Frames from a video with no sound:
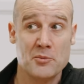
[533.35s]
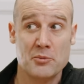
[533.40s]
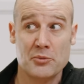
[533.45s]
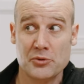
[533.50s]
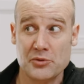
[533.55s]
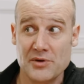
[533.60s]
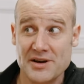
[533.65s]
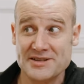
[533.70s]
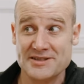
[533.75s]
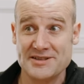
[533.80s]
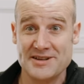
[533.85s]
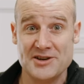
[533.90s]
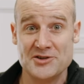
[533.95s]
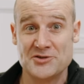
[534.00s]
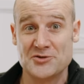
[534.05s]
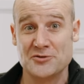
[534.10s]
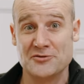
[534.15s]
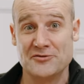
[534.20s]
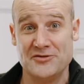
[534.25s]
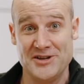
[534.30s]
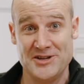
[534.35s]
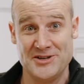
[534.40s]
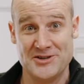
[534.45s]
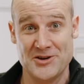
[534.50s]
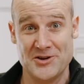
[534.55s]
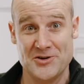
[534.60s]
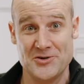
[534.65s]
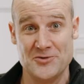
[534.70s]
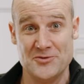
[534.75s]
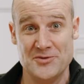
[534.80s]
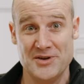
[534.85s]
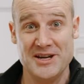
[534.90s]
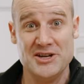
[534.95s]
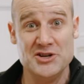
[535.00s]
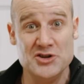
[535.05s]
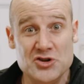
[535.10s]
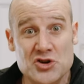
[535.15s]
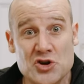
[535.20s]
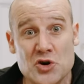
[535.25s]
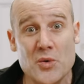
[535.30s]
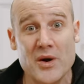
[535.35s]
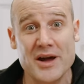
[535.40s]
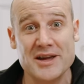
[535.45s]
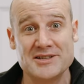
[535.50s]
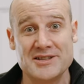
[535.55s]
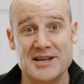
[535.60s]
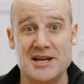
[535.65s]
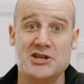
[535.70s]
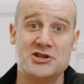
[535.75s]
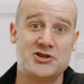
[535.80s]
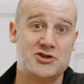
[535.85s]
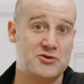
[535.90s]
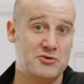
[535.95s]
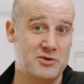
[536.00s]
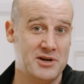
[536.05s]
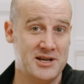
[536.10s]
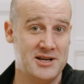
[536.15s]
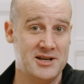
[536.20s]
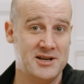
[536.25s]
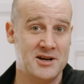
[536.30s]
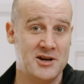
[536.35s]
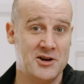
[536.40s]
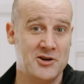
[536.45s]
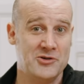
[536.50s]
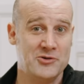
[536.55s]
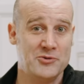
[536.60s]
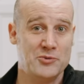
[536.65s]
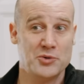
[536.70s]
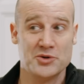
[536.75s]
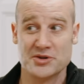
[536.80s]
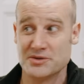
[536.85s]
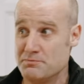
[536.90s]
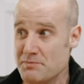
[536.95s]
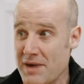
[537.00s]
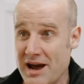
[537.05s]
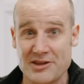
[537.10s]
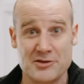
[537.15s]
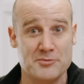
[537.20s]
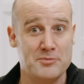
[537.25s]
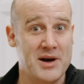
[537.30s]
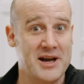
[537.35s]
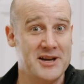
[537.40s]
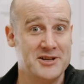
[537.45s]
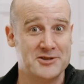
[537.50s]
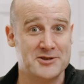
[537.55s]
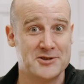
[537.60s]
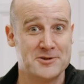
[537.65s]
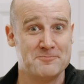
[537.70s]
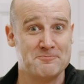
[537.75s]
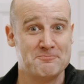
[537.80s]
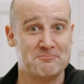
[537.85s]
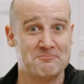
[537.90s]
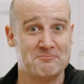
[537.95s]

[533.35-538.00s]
presidential veto in US history was math-based.